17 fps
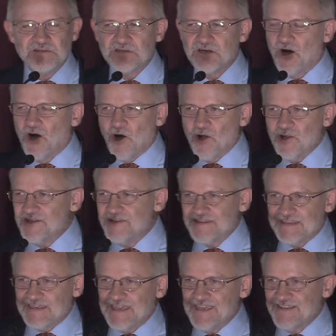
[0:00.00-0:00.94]
all
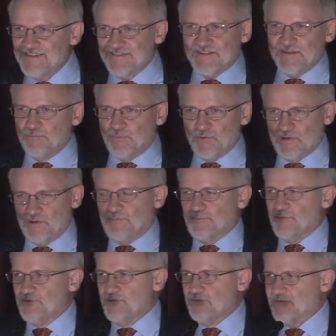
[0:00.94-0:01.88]
encased in
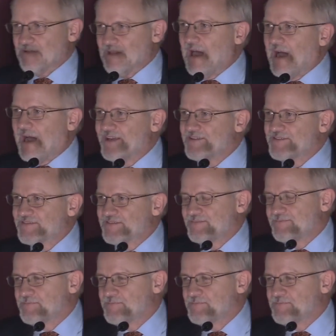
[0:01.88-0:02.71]
bulletproof glass.